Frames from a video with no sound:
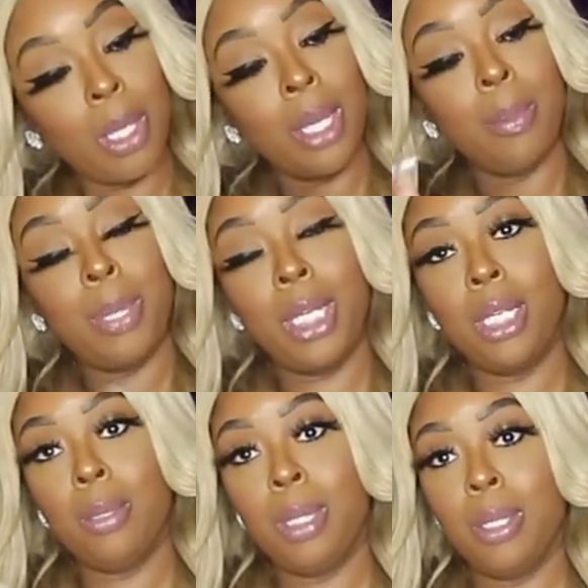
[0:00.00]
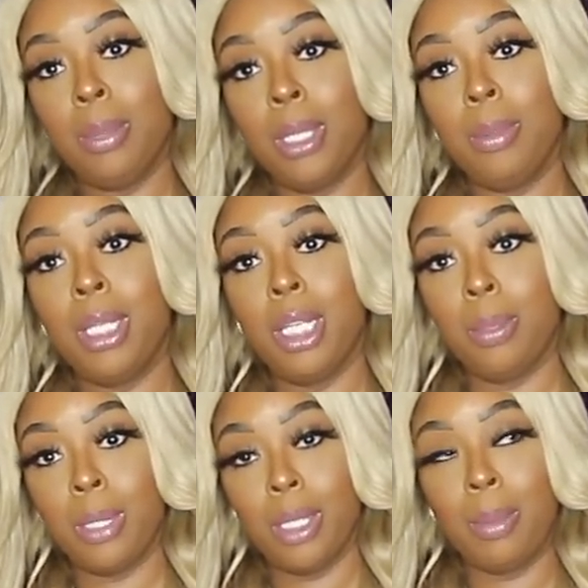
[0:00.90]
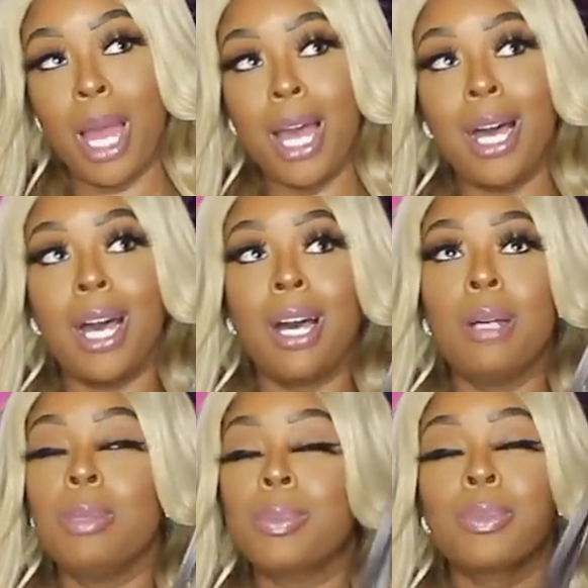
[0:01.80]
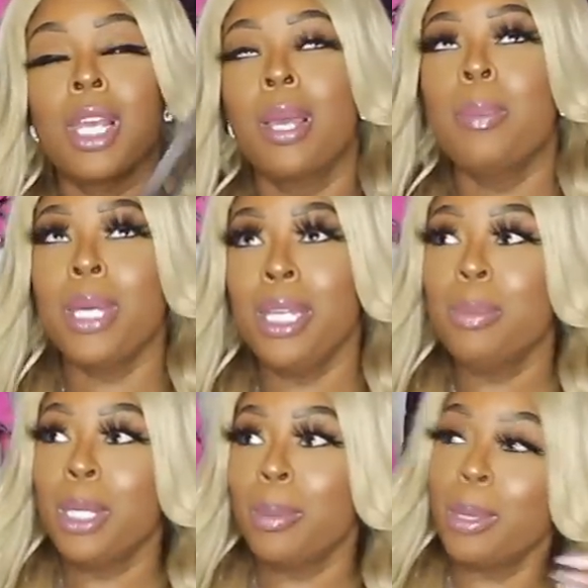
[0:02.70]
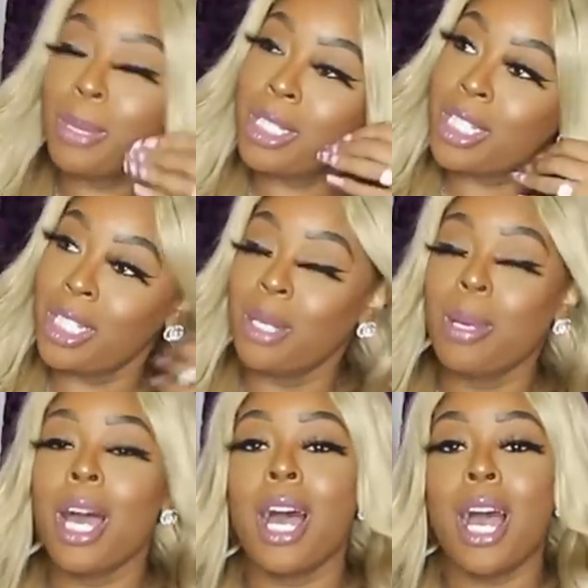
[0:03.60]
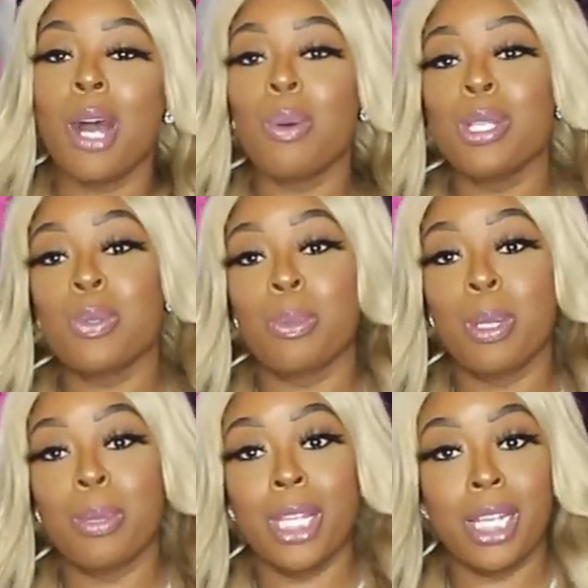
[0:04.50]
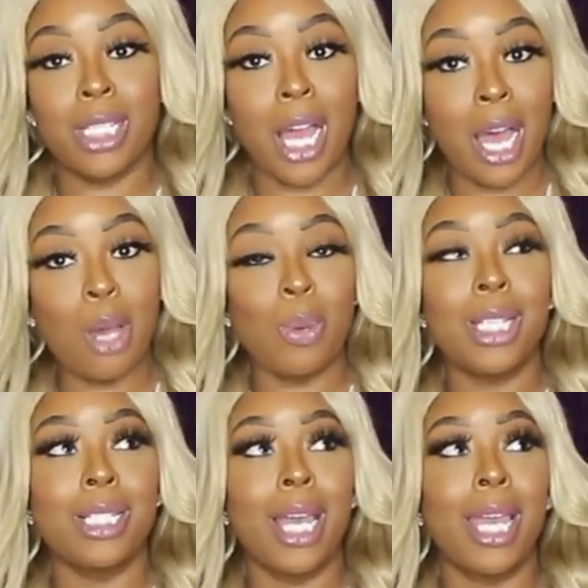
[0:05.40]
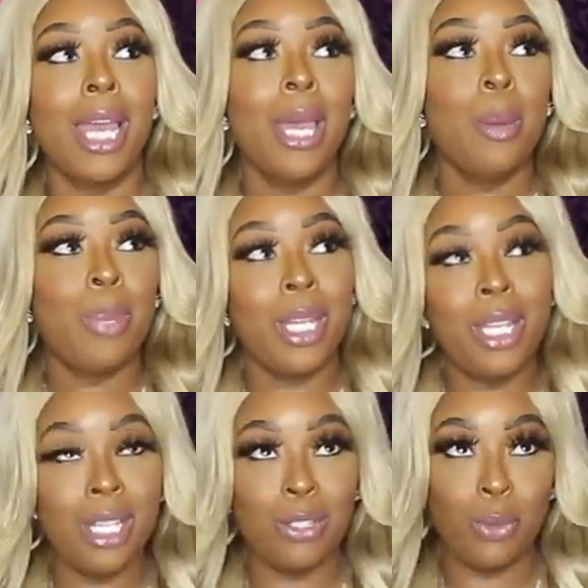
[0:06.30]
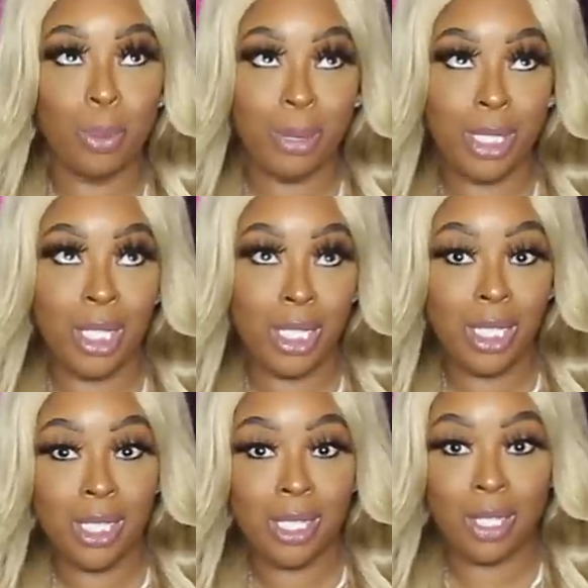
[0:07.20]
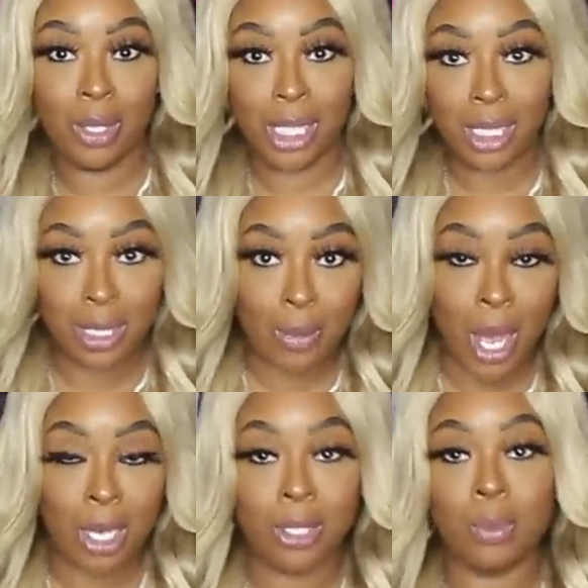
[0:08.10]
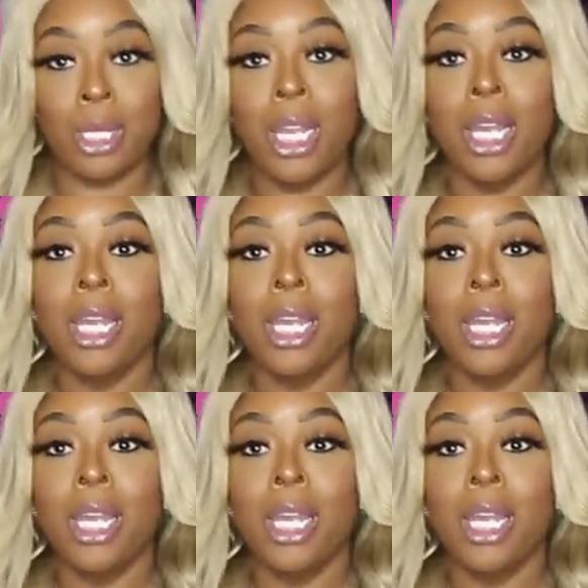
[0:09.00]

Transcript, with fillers: MM, and MM. High, I, I, P, M, M, M, and GM. How I always remember that is I always say P is for petite, so that's the smallest one.